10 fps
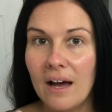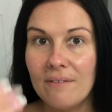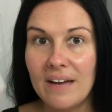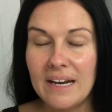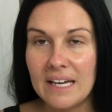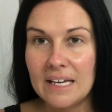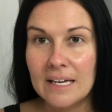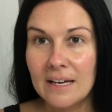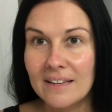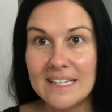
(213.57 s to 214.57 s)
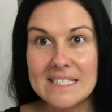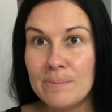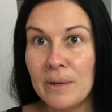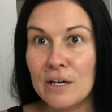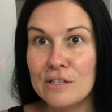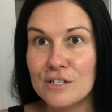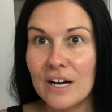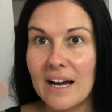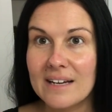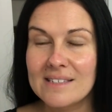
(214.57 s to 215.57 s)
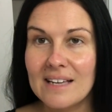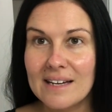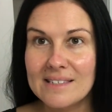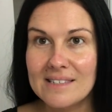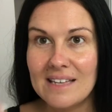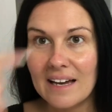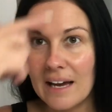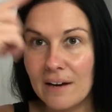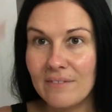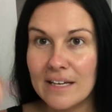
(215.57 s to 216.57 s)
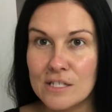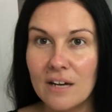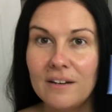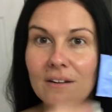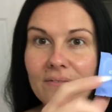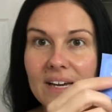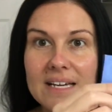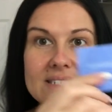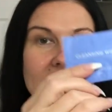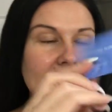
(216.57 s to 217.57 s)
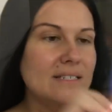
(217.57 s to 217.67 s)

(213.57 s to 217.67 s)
of any like spills or excess that kind of gets on your face.